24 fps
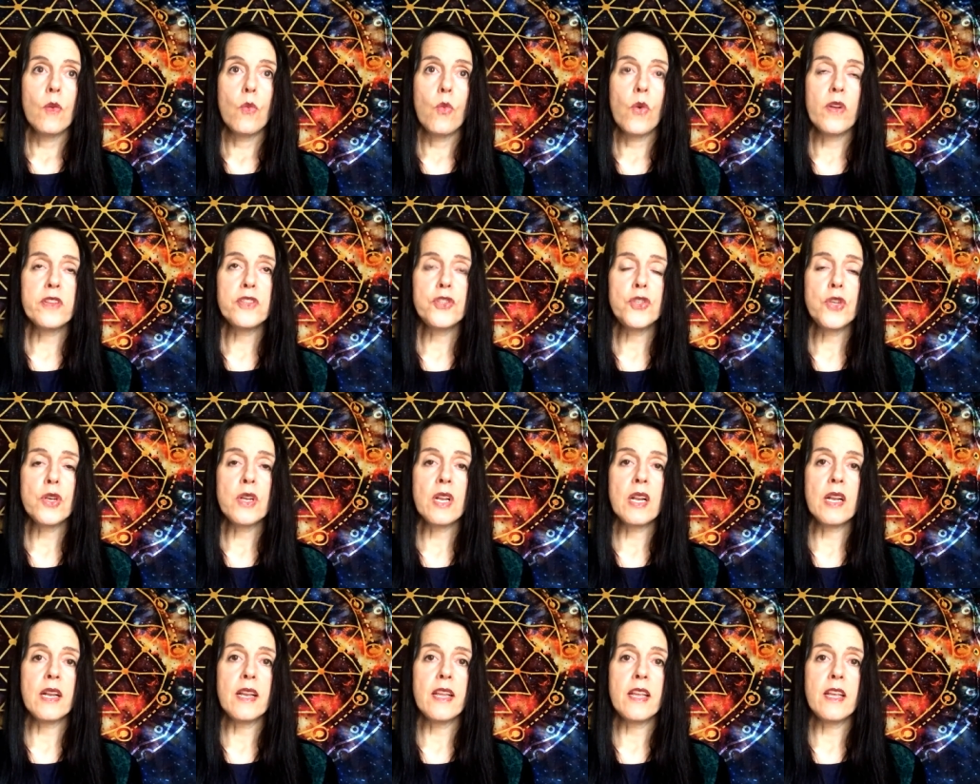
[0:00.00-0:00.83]
Once you
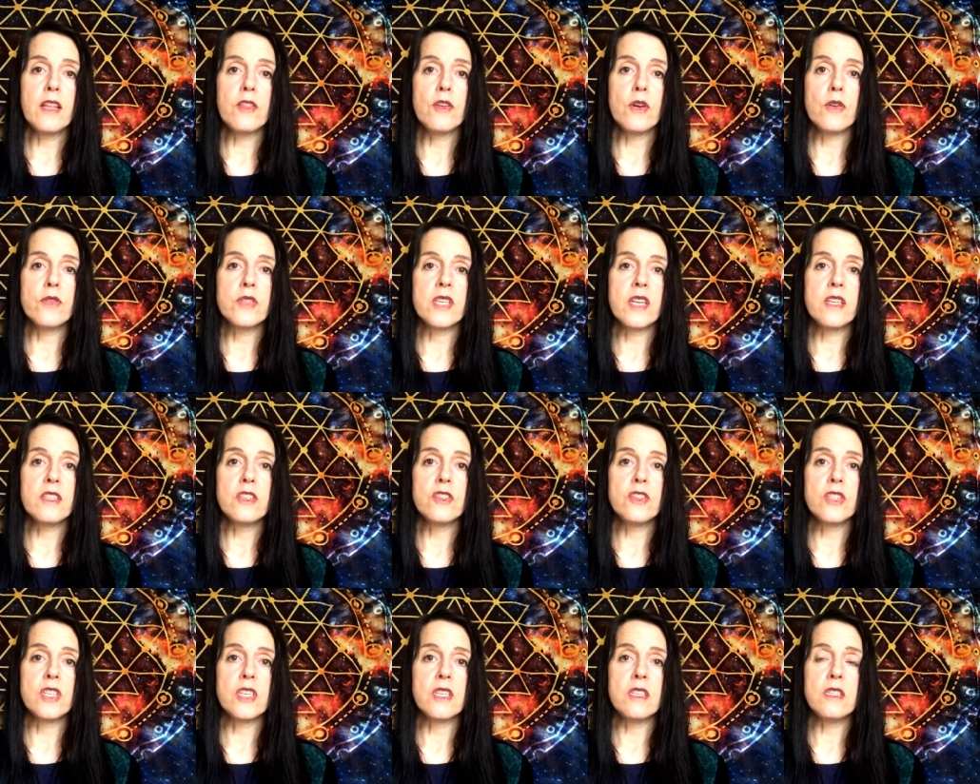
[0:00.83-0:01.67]
clear those
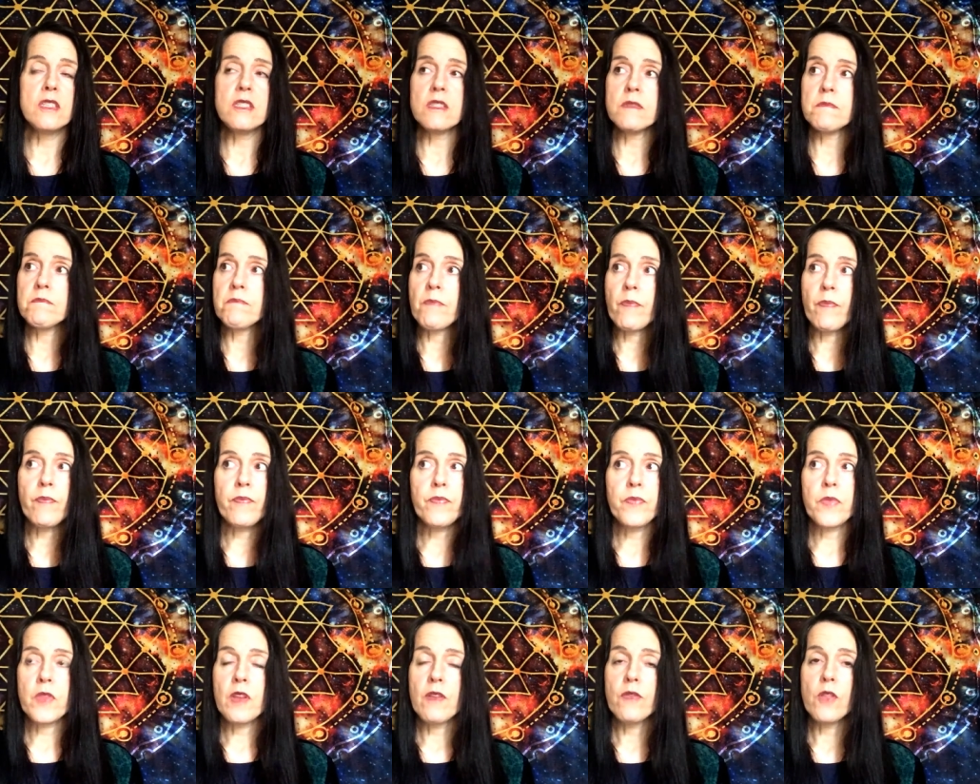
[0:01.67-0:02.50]
energies,
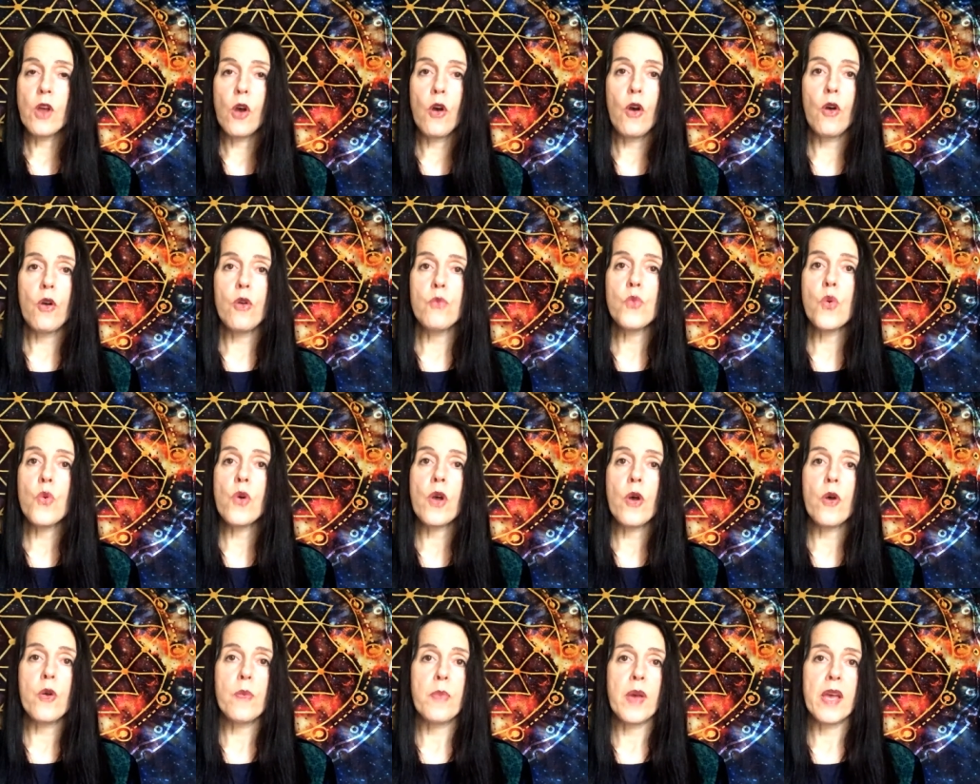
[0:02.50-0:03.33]
the home will
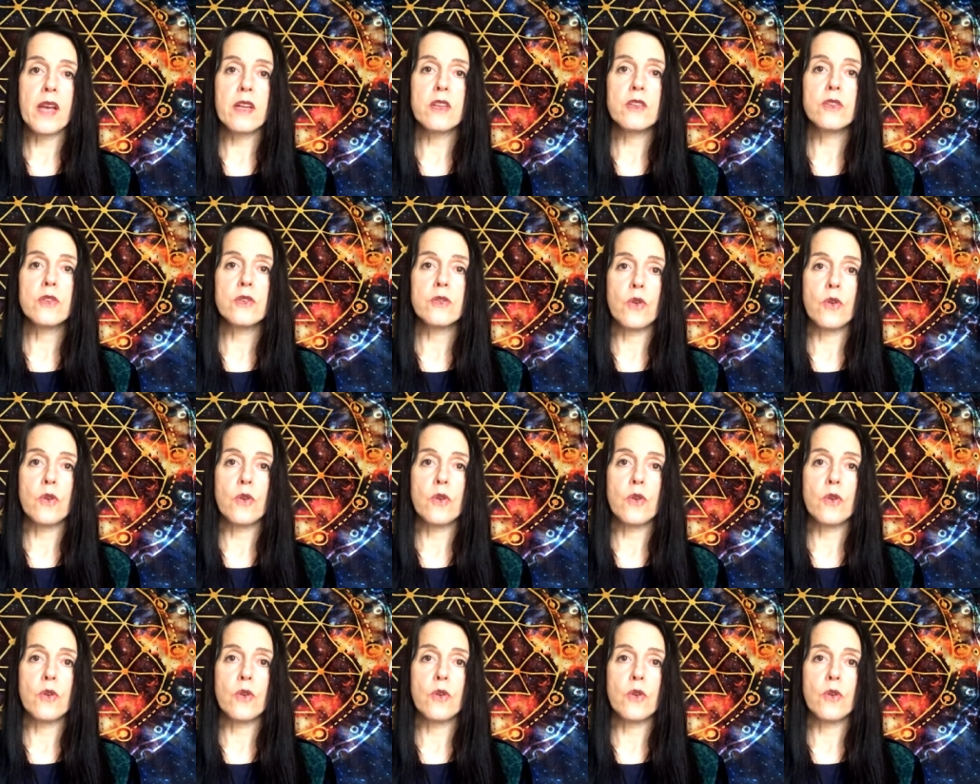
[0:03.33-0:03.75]
go back to